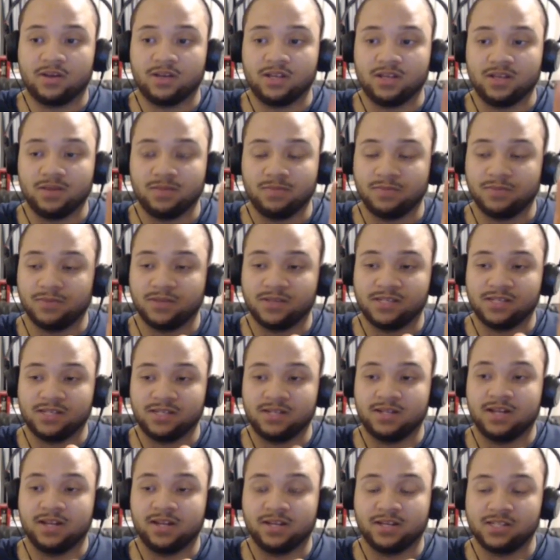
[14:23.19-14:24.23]
He
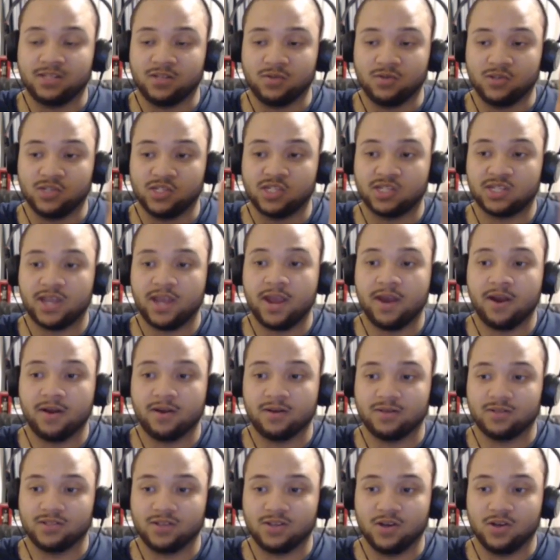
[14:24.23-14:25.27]
did it because he was
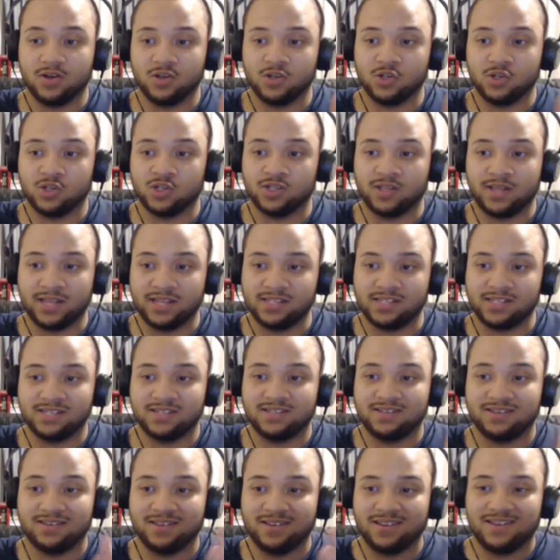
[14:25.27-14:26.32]
scared. So usually that's
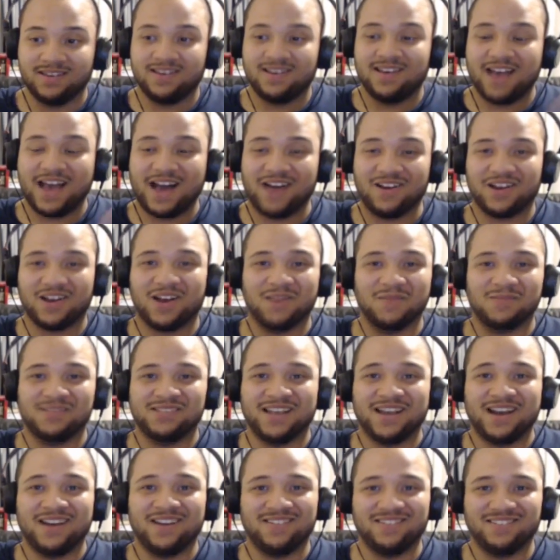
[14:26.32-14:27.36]
how it comes
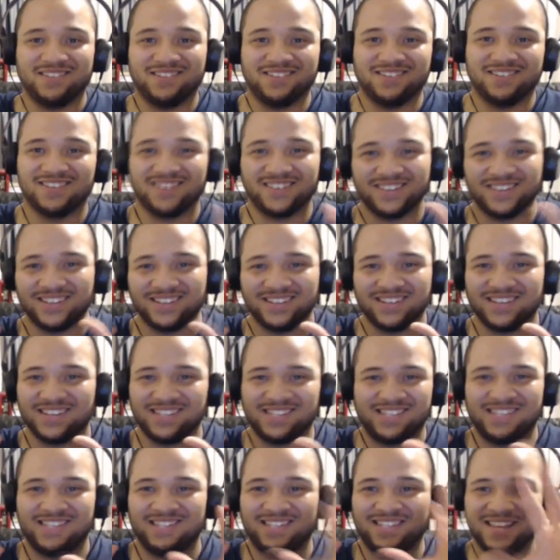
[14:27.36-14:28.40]
out. Because
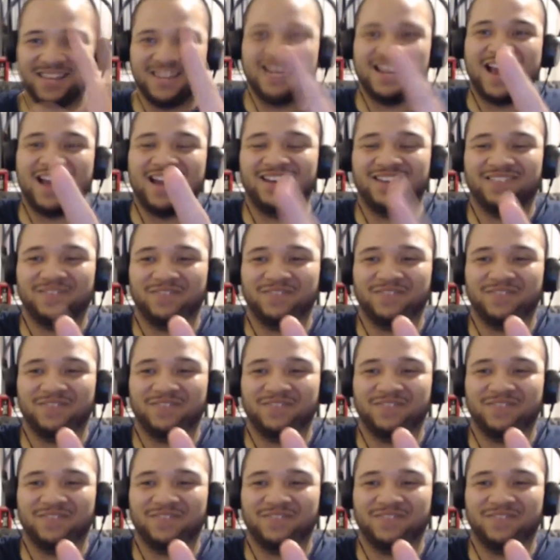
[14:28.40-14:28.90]
he did it out of